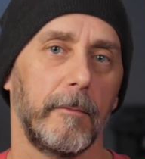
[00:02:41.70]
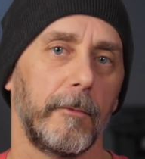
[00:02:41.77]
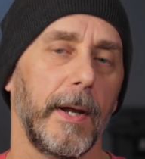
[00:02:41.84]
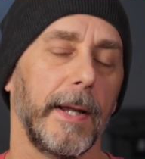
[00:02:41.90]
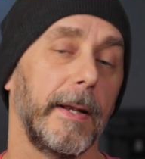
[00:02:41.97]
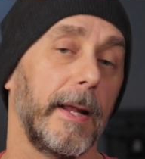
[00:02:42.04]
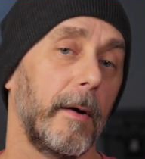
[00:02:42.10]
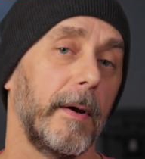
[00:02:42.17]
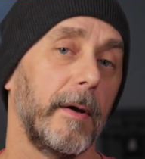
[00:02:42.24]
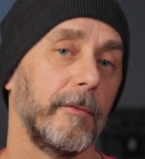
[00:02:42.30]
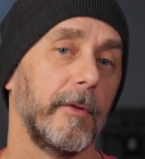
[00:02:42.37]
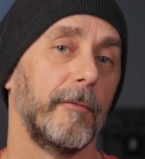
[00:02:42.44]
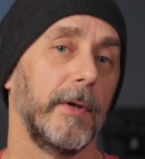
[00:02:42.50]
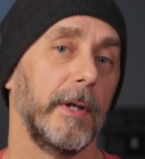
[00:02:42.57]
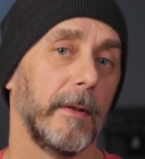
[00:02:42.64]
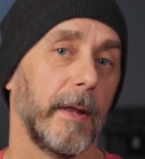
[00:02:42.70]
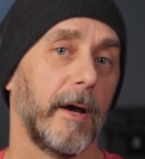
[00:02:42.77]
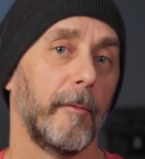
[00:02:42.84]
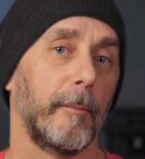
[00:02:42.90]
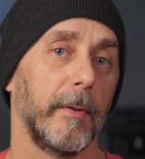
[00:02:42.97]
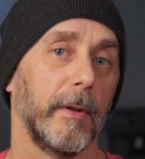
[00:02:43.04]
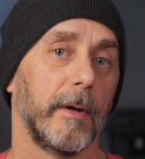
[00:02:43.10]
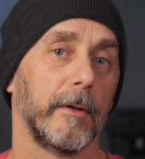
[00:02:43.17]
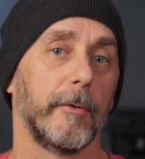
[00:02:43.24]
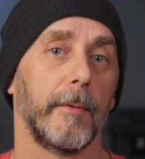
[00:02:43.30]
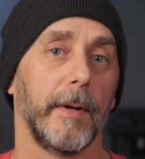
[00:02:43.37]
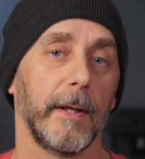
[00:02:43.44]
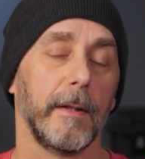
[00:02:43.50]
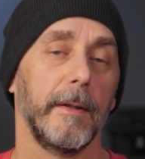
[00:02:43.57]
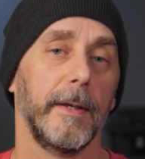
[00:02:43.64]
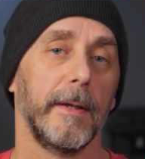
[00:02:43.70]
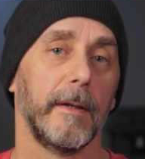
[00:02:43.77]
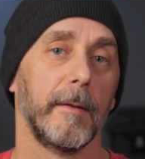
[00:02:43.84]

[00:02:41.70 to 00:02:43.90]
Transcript: Right now I have the V.Lav plugged directly